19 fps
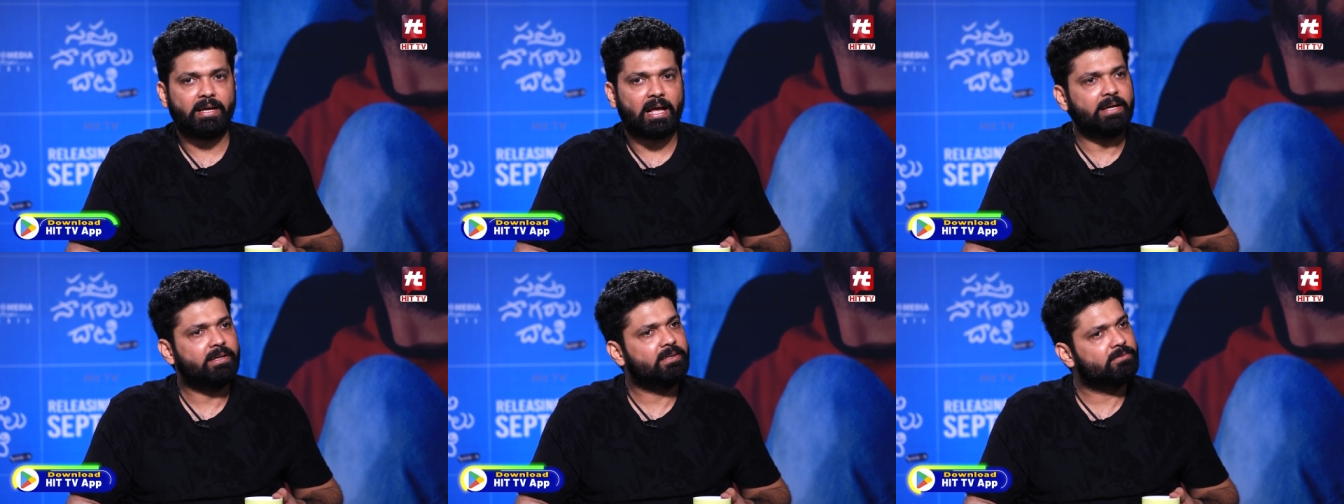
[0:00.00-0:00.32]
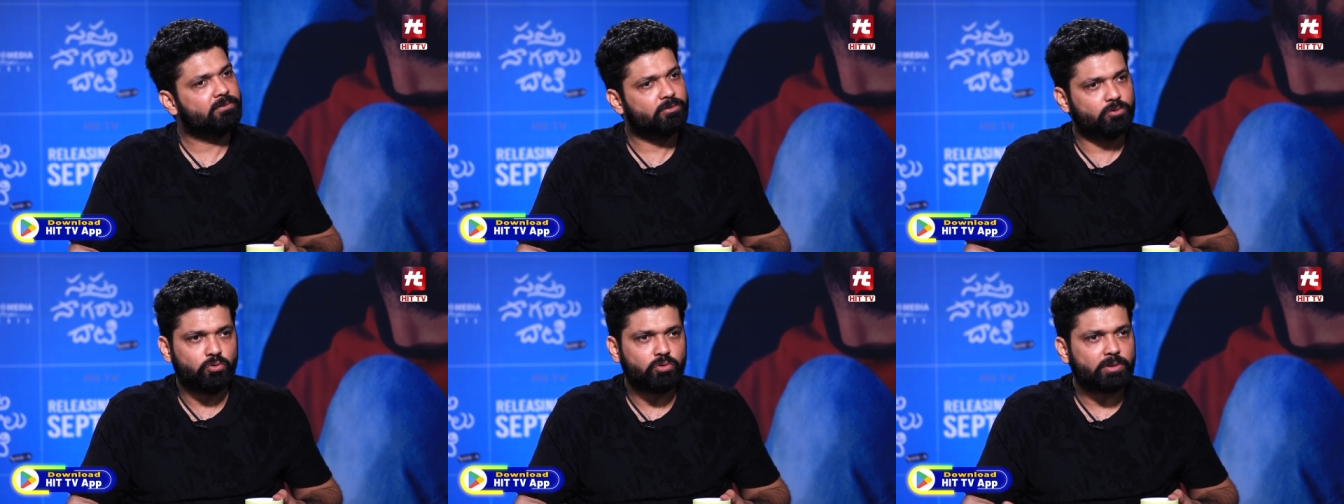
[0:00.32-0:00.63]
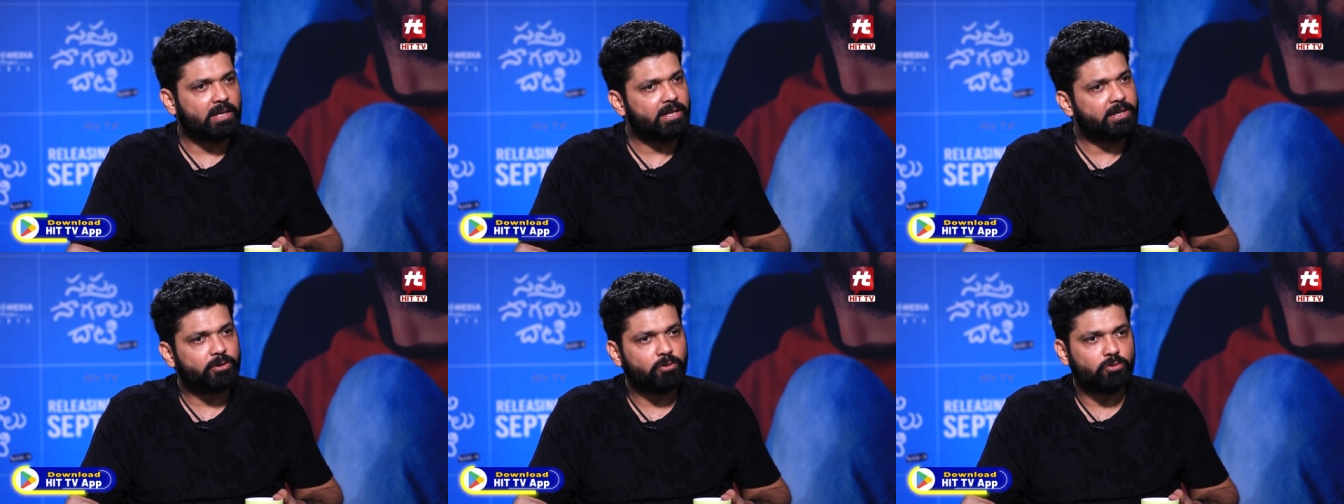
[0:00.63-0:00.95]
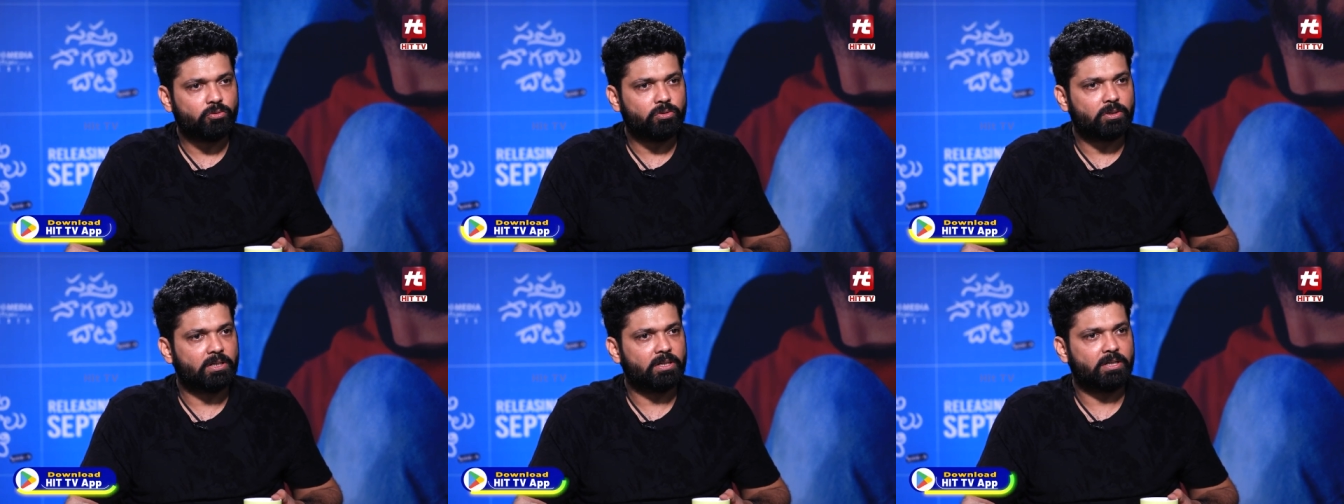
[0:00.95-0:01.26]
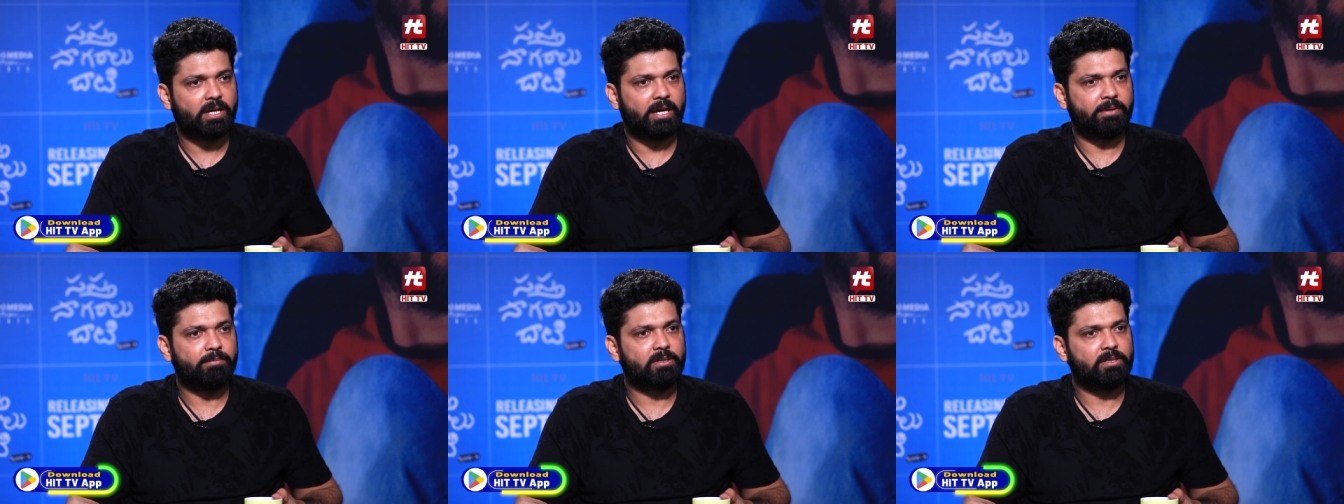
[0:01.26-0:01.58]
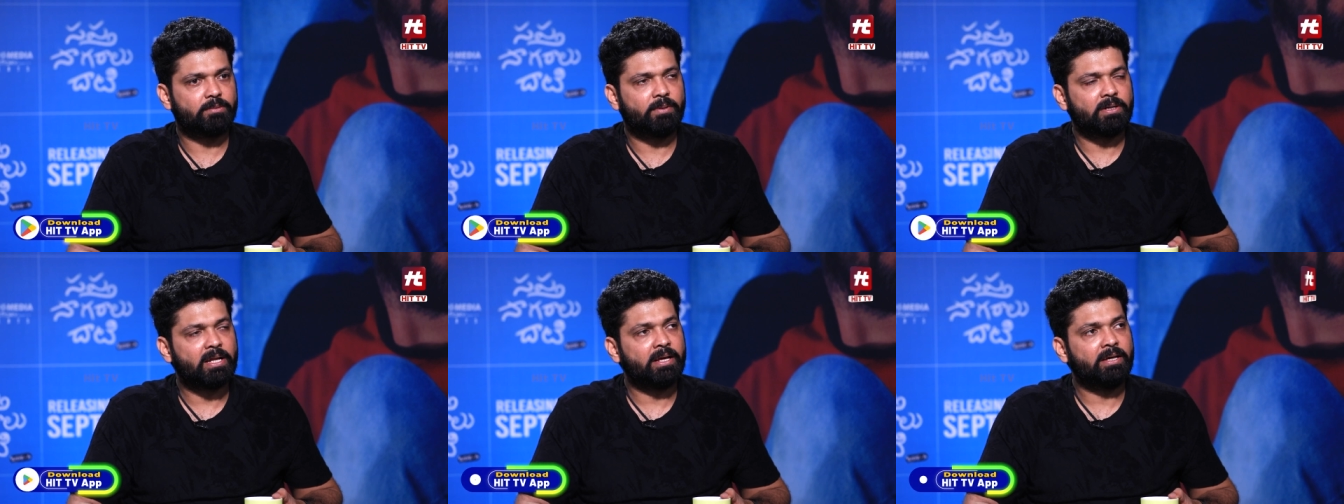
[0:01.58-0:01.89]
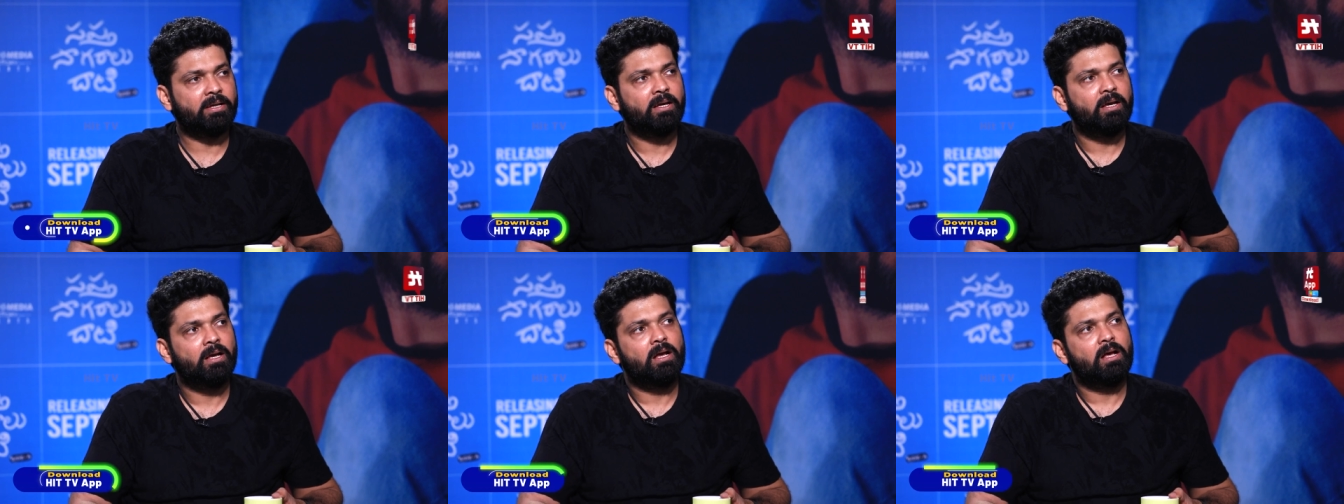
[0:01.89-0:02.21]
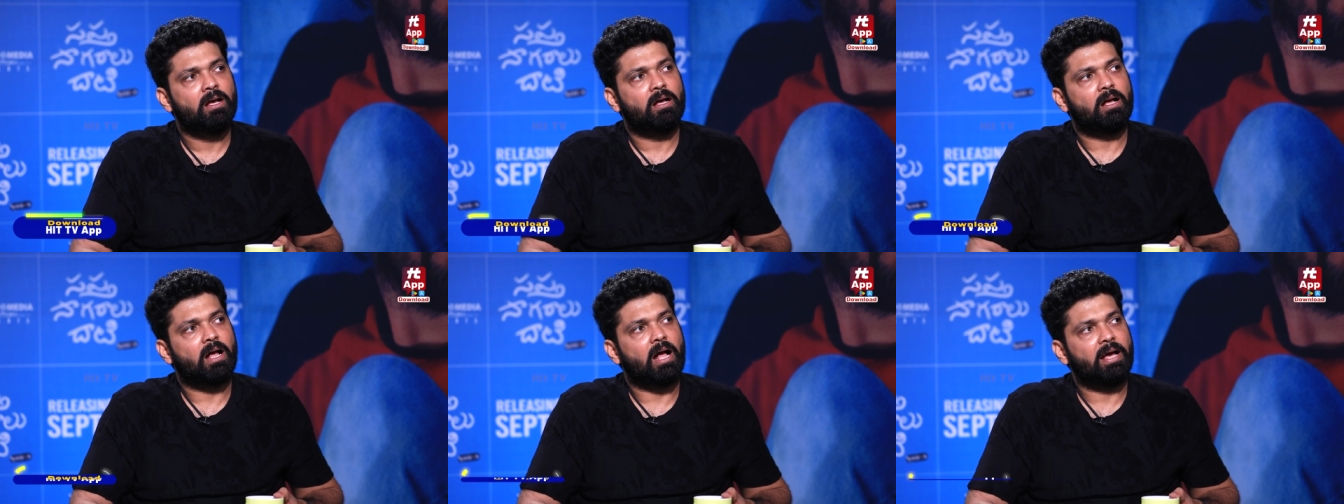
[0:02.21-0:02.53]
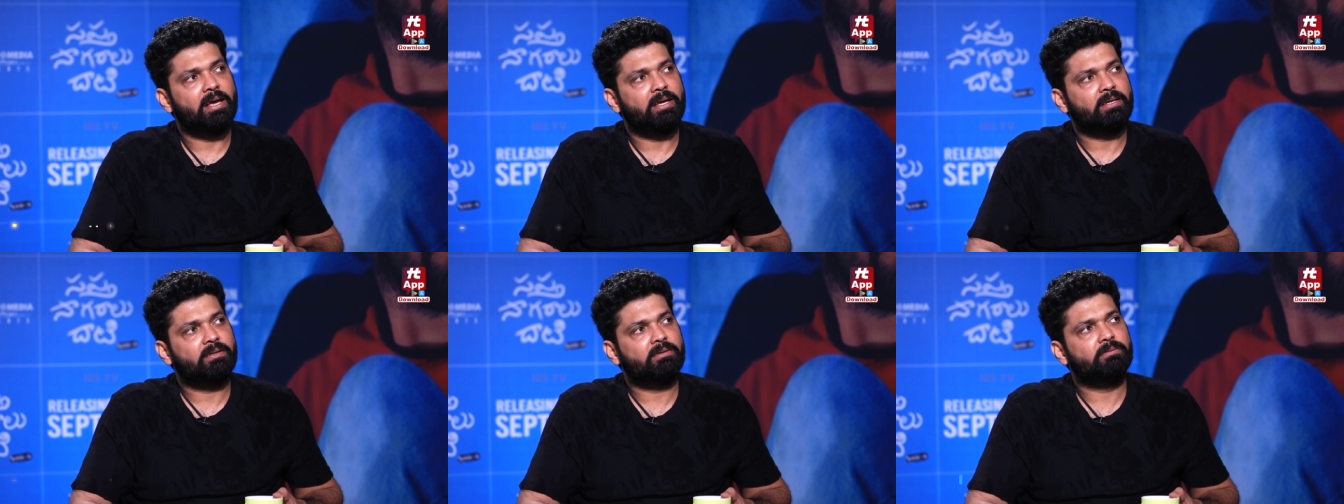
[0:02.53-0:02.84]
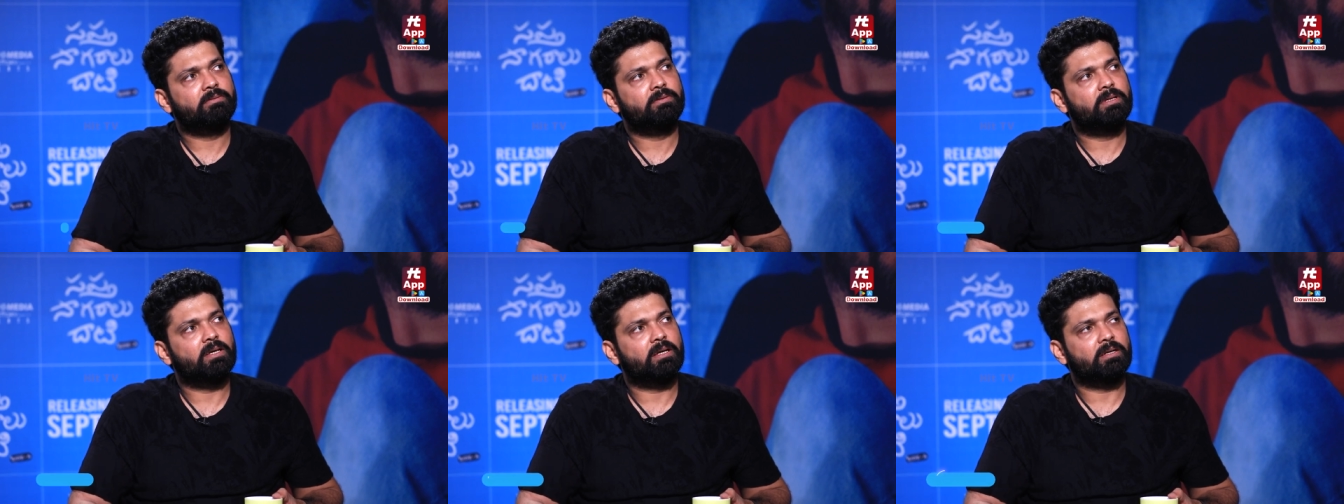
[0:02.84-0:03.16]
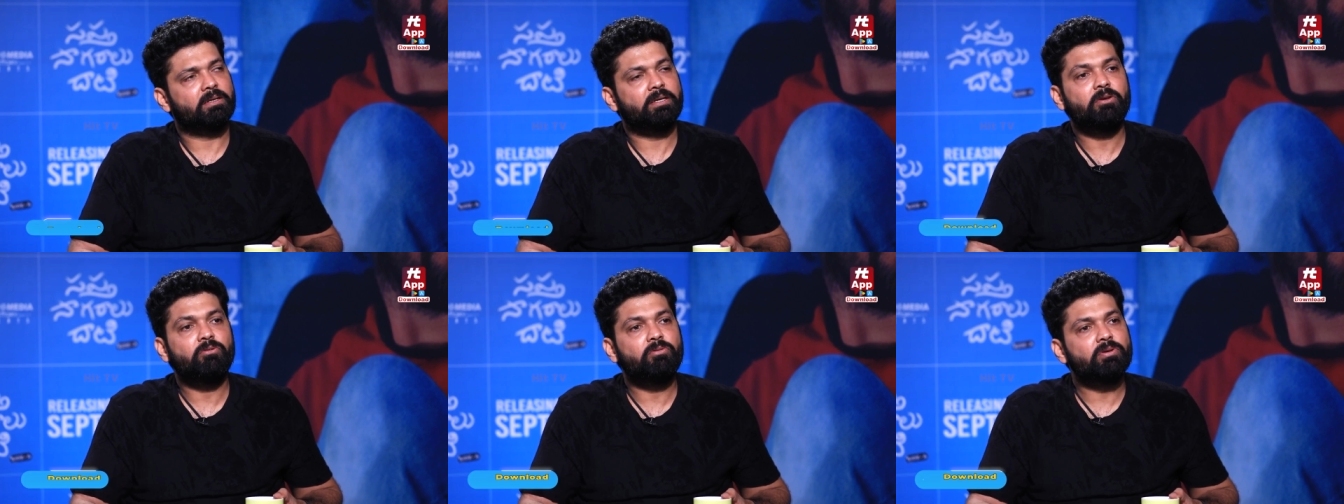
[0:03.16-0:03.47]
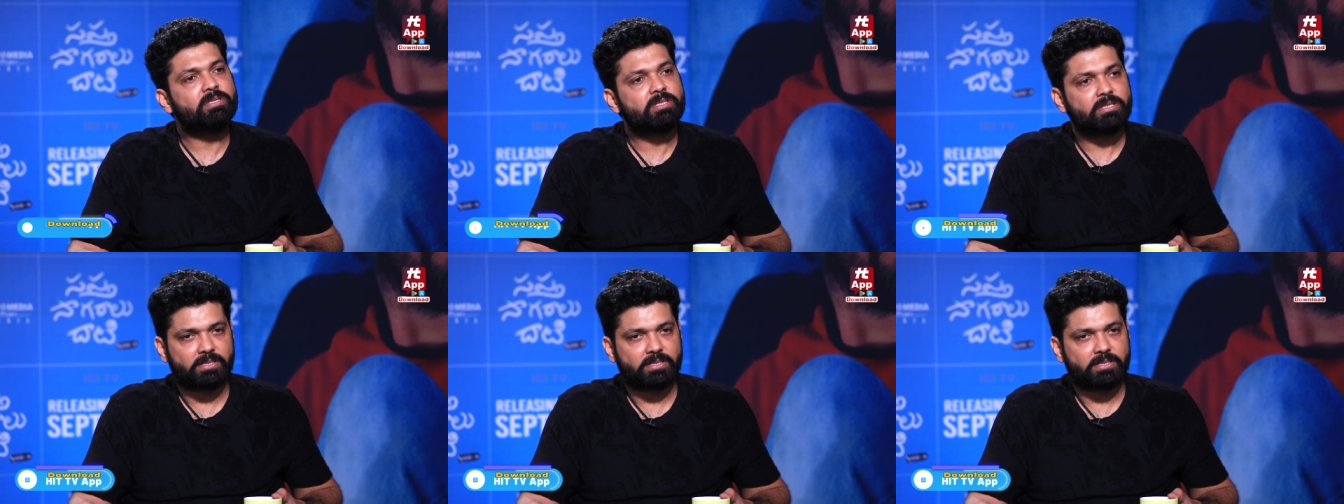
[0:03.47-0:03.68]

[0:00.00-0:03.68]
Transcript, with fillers: I do tell it to uh, Hemanth, but I, I give his,